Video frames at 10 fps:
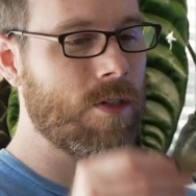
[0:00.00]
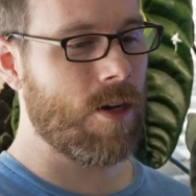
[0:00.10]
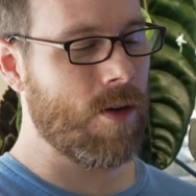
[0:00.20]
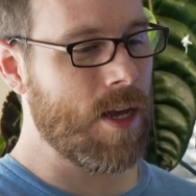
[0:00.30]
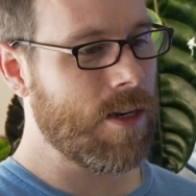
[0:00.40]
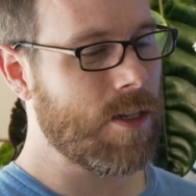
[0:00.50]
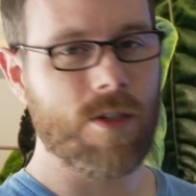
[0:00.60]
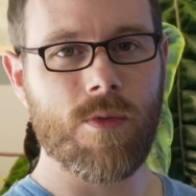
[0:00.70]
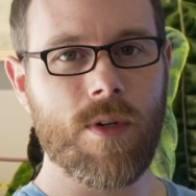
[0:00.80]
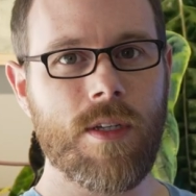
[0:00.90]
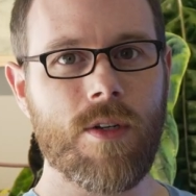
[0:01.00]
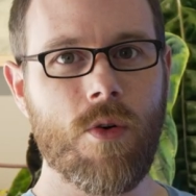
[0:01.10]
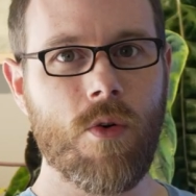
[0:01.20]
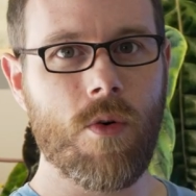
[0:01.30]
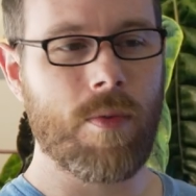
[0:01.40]
So just a really
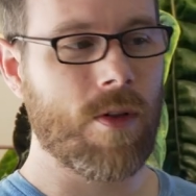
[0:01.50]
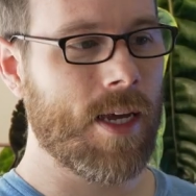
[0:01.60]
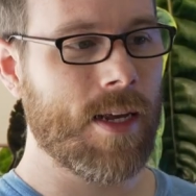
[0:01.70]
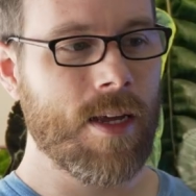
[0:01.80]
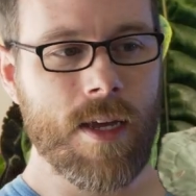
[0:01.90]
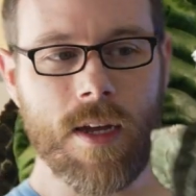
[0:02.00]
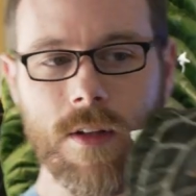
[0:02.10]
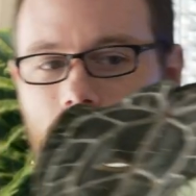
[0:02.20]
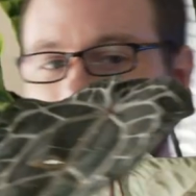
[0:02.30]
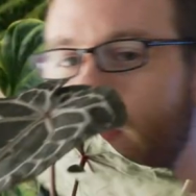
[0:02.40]
cool plant, a little